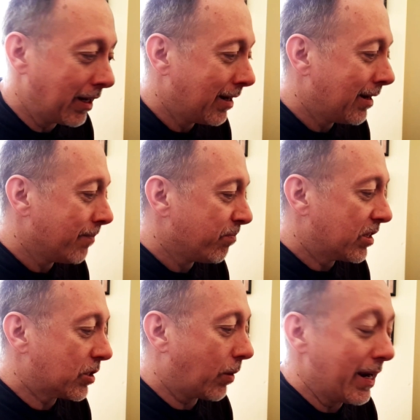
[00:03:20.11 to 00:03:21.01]

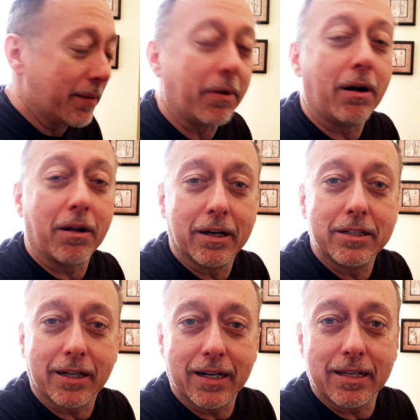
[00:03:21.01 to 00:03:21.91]
So I
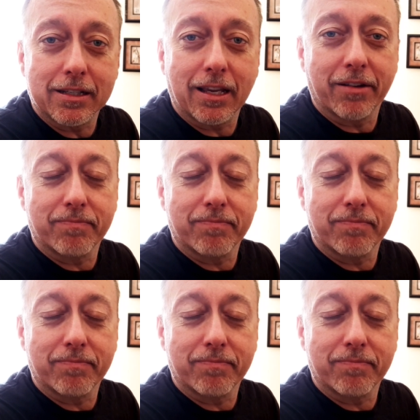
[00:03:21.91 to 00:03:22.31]
apologize